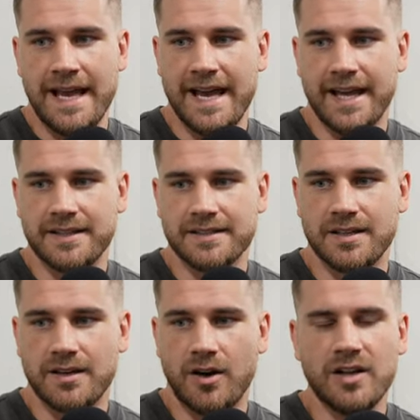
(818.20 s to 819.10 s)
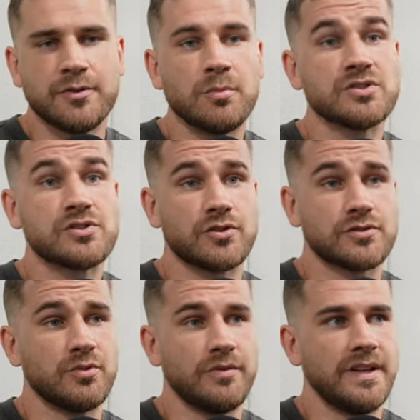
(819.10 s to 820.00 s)
And all the
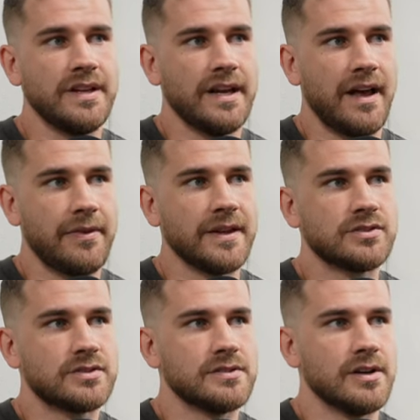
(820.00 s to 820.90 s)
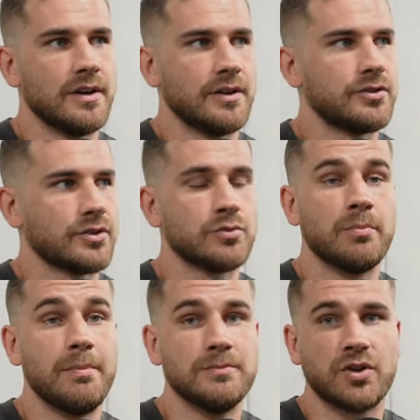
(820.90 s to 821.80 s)
monsters movie, I think,
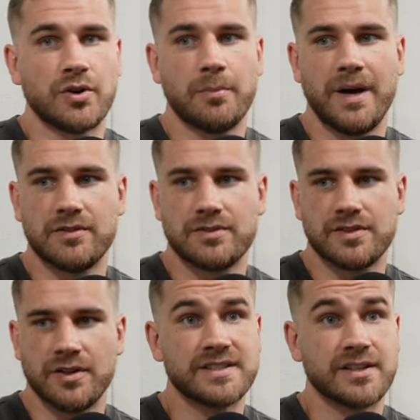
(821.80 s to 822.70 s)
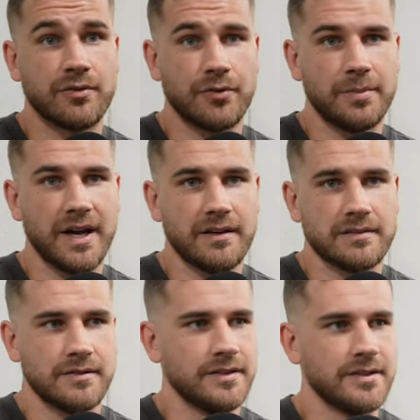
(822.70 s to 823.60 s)
talk about xenophobia,
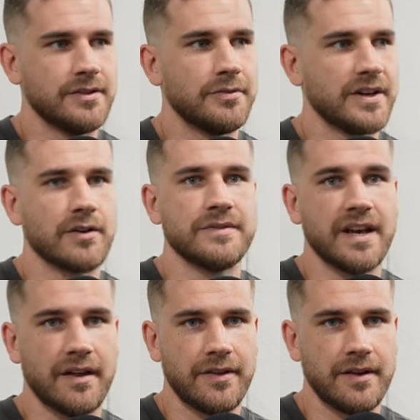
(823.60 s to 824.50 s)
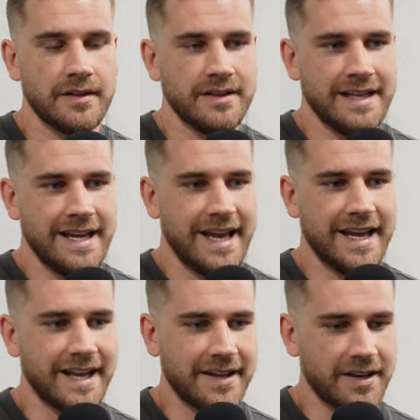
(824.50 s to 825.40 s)
the fear of the other,
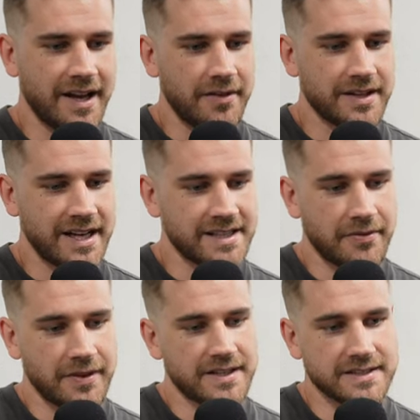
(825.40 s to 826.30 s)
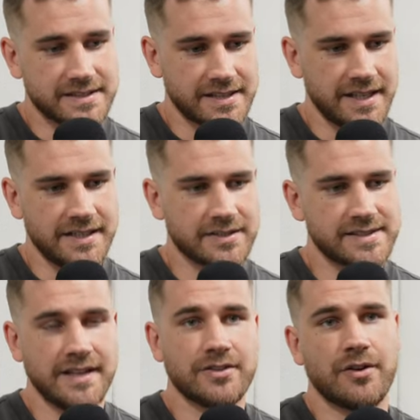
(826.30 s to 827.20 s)
and I think it's in the
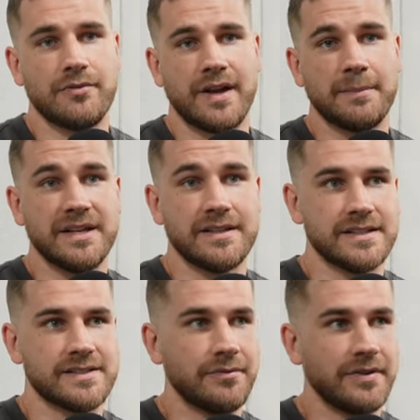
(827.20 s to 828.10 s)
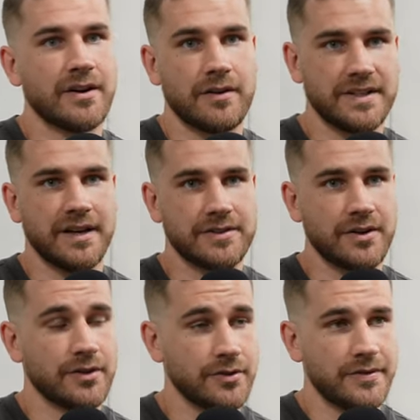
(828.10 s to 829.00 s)
center of Vermin is the fear of the
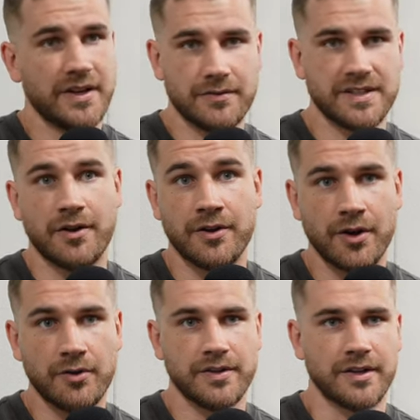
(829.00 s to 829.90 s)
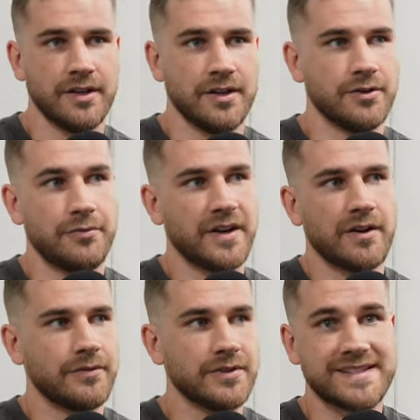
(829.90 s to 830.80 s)
other, the fear of the unknown, the fear
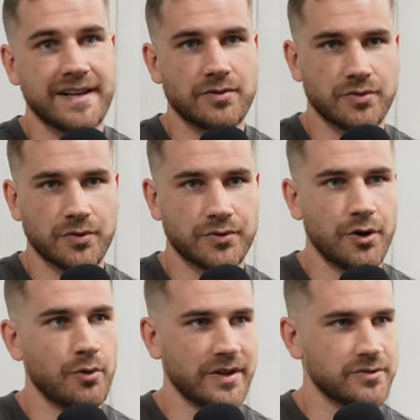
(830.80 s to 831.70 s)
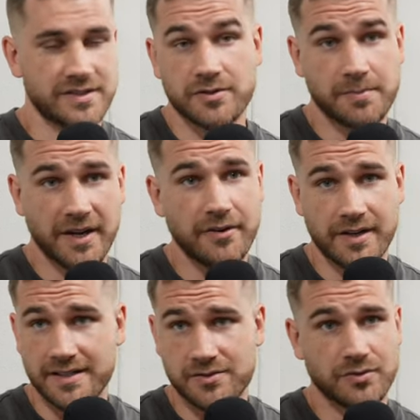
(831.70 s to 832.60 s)
of the thing you don't know. When you see a spider,
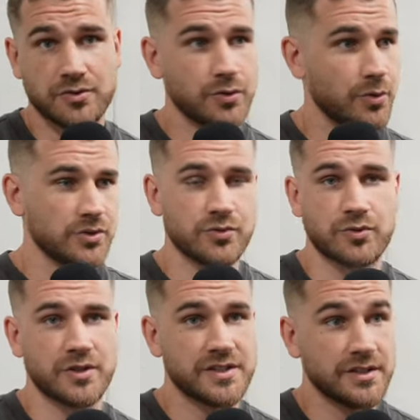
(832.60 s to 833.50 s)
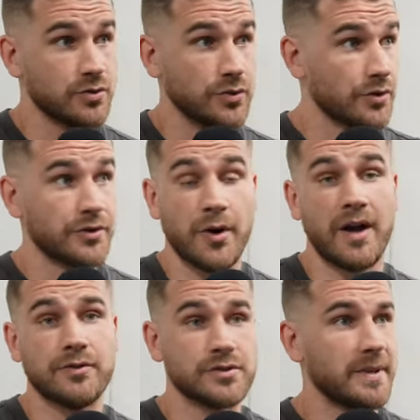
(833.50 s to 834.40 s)
as I told you, you want to crush it. You don't know
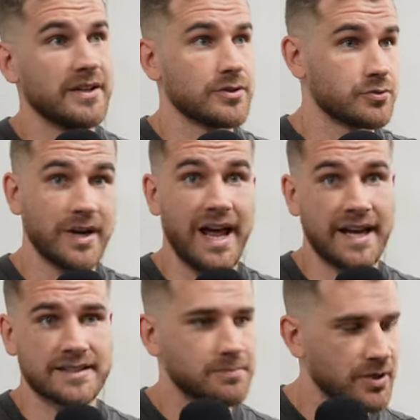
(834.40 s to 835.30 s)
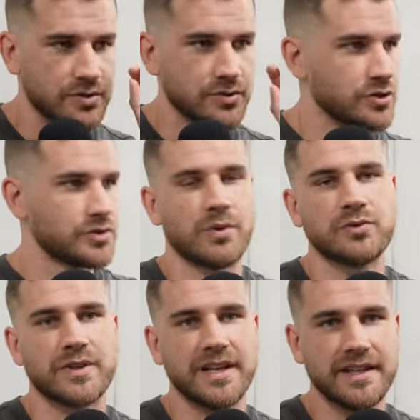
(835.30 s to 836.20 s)
how the spiders will act, but you just want
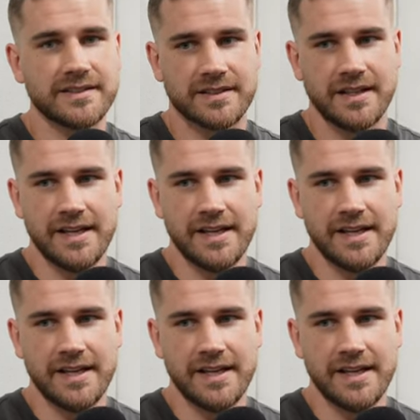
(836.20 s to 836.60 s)
to kill it.